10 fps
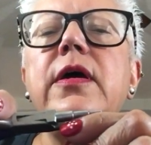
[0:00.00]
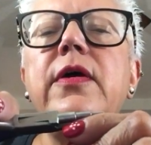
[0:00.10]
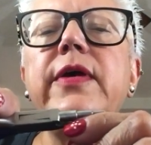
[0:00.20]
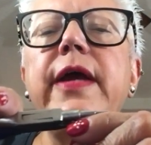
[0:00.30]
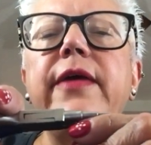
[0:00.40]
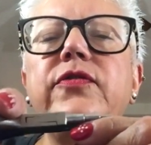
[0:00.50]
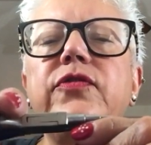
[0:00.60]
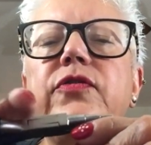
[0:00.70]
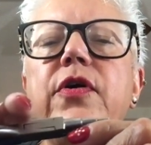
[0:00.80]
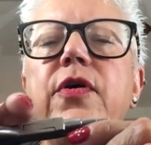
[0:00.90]
Okay,
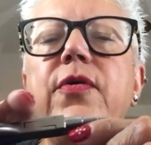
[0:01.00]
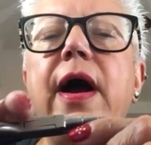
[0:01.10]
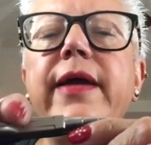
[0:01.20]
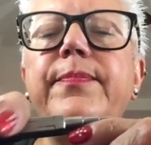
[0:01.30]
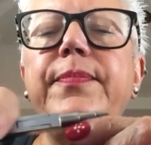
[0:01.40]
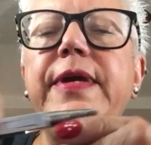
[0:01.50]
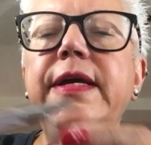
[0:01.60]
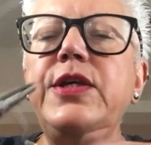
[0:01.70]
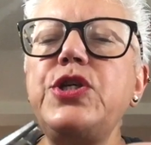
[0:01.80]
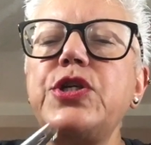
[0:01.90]
so I
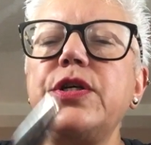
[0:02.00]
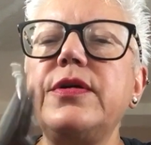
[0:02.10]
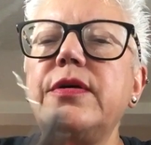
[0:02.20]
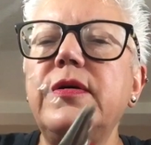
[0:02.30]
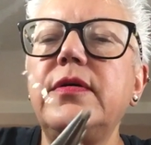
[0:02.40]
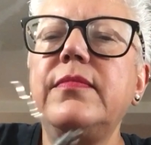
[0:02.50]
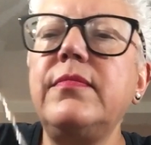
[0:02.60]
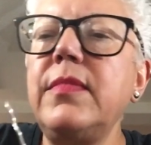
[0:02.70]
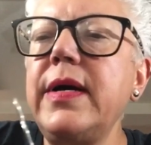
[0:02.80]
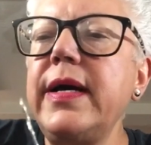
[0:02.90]
pinch
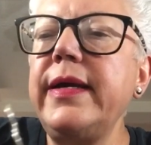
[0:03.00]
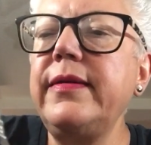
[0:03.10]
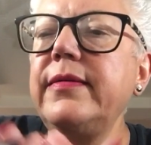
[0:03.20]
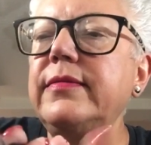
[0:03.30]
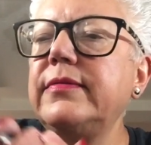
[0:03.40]
my